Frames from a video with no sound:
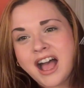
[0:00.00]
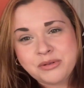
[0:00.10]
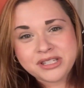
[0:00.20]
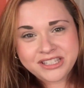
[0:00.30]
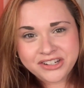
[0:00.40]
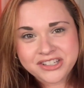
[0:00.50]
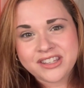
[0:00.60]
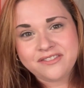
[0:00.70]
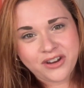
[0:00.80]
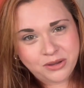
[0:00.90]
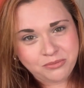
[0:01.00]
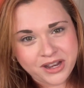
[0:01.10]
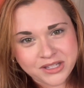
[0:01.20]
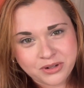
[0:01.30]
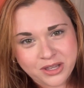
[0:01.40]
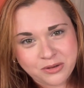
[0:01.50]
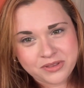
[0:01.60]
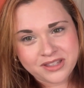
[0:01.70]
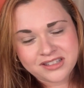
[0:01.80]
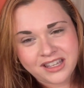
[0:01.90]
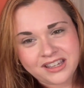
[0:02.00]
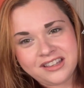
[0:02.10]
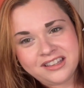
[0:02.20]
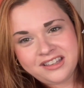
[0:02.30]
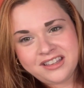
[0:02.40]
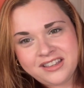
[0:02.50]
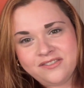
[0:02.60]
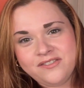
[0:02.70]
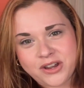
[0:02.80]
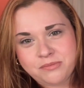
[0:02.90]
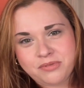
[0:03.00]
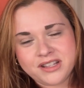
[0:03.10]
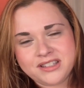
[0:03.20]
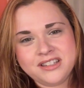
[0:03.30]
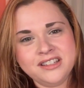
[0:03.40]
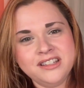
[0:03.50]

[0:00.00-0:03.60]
I was seriously very impressed when I opened this, like very impressed.